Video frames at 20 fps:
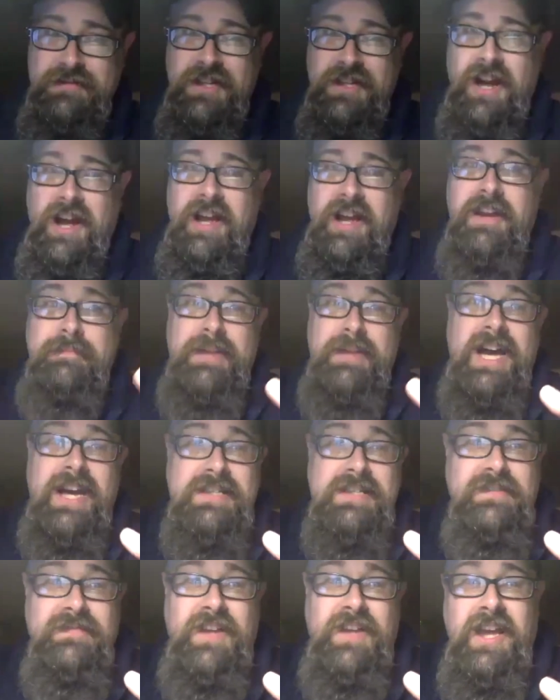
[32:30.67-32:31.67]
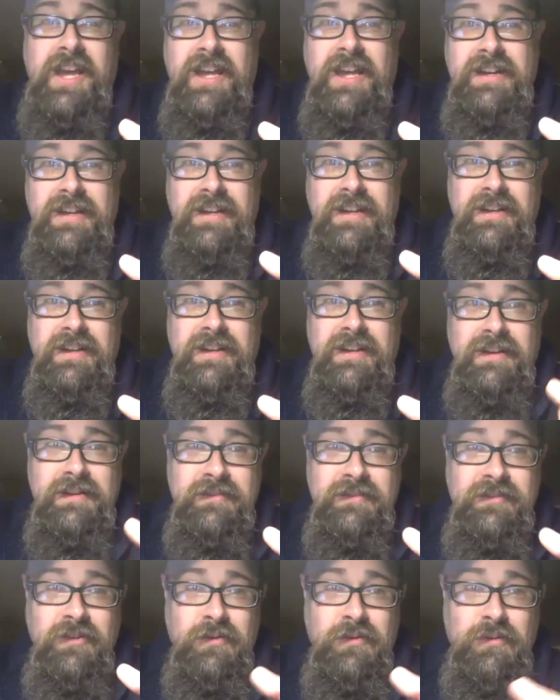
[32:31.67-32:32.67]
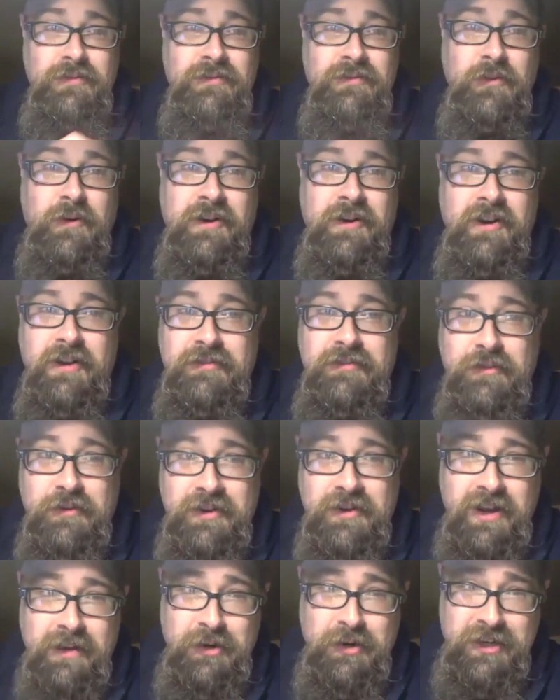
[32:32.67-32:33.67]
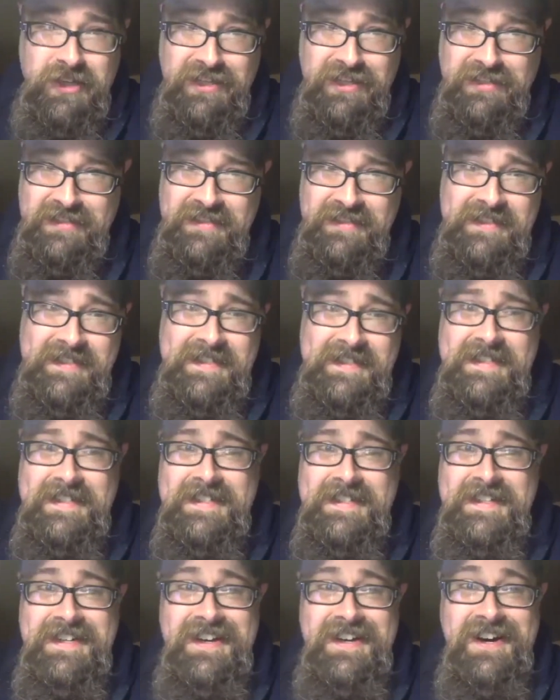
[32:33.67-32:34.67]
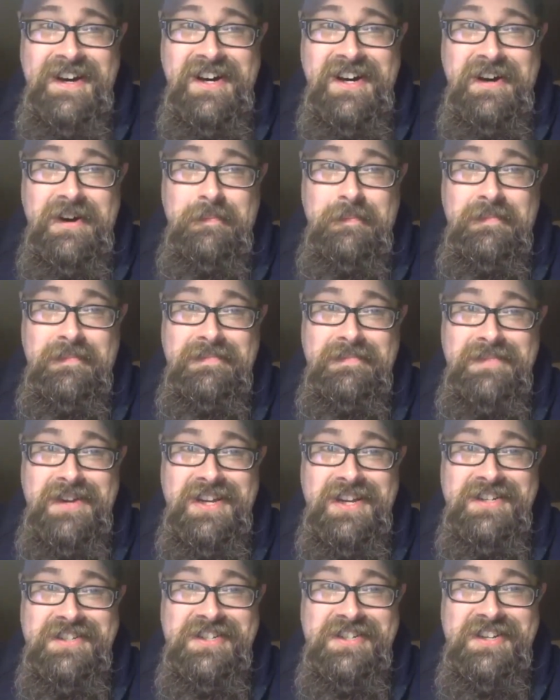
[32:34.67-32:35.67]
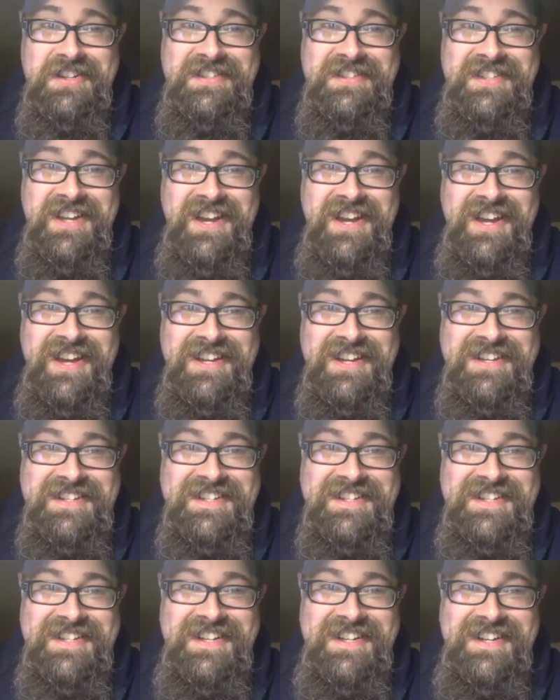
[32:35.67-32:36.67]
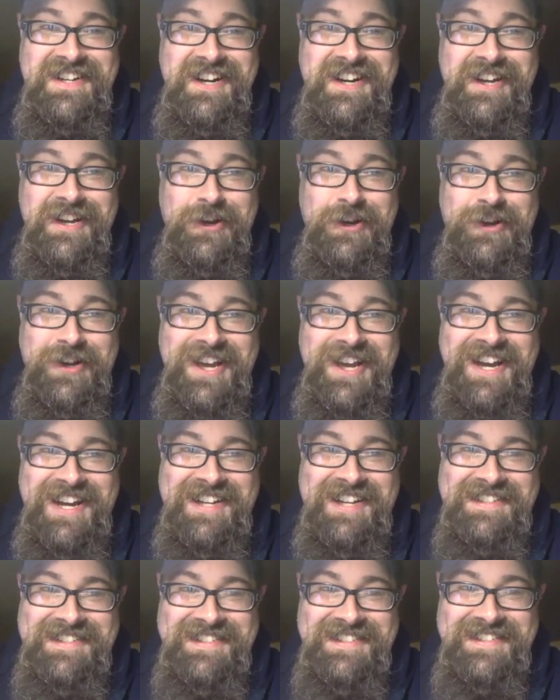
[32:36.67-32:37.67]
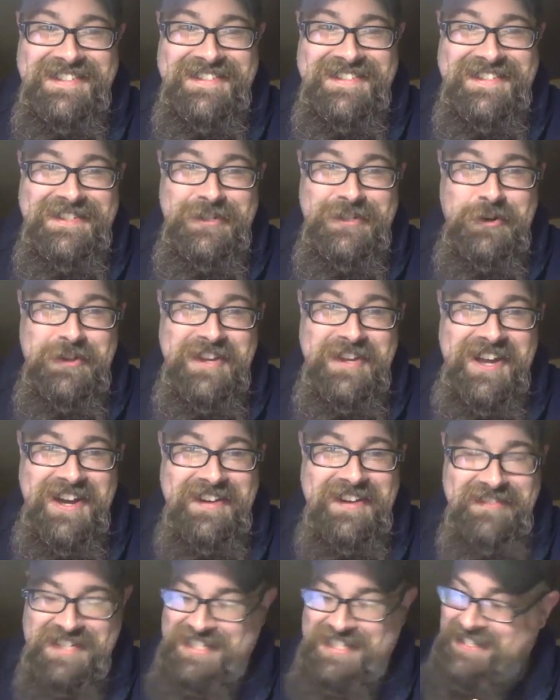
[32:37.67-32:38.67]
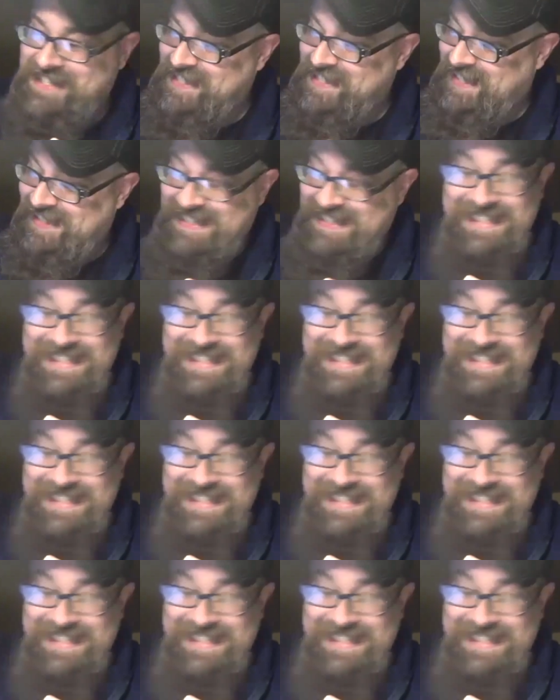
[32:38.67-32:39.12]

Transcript: giant bags of candy to our next door neighbor kids, and just said, "Here you go, guys. Enjoy the cavities."